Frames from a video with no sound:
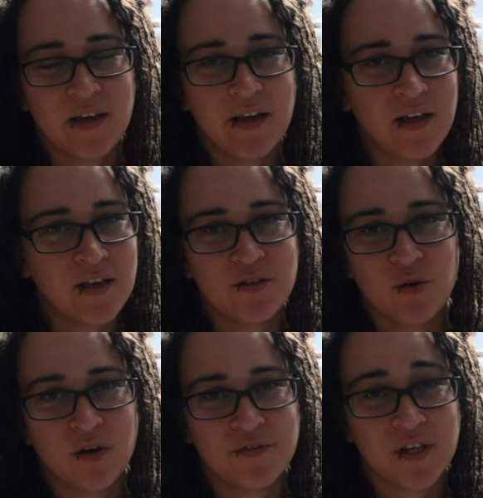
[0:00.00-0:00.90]
any
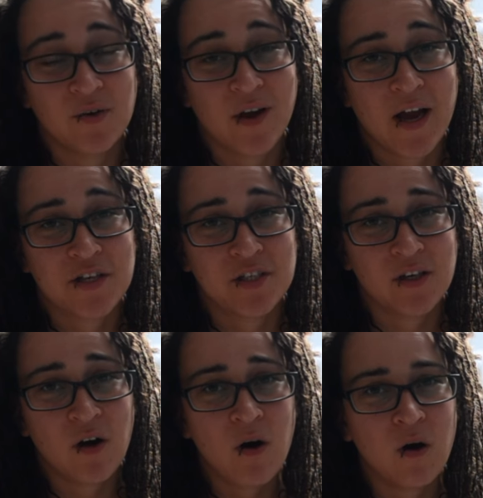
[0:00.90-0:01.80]
sort of skin reaction
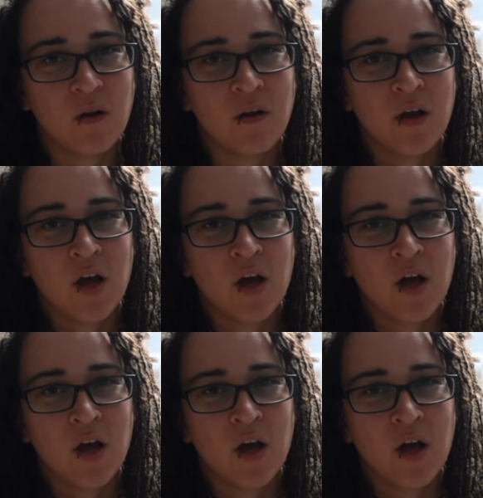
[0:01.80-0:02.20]
at all,